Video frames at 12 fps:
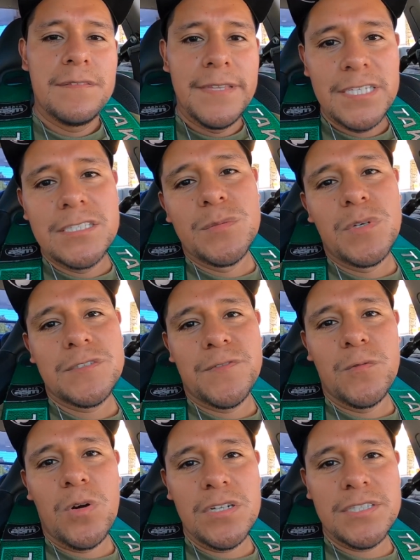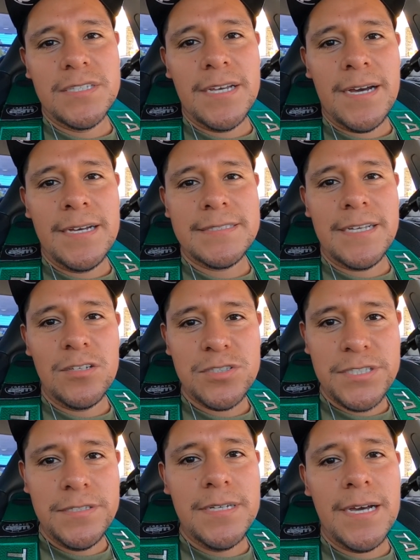Thank you so much for watching, guys. I'll
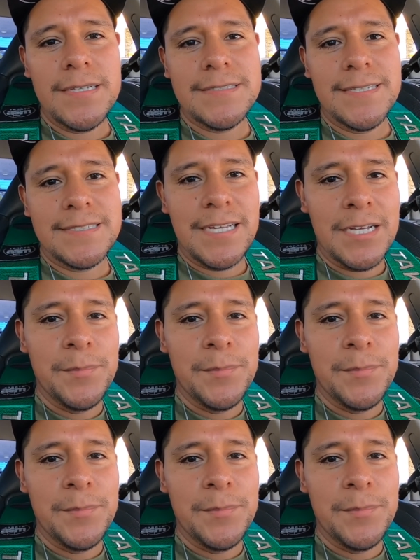see you guys next